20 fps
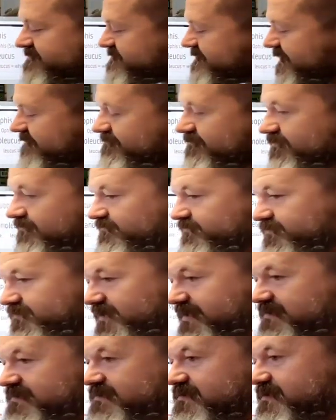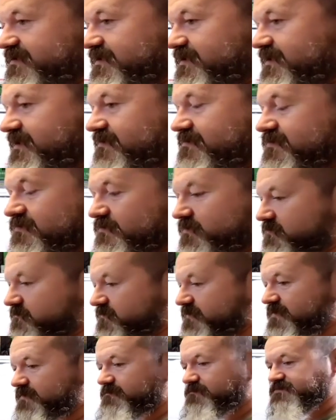general throughout the year, you want
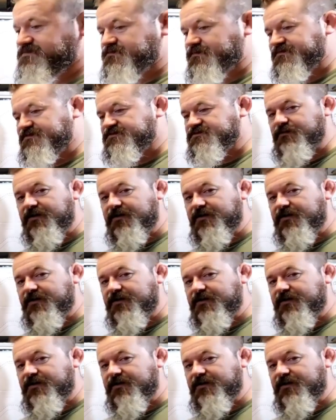to be at between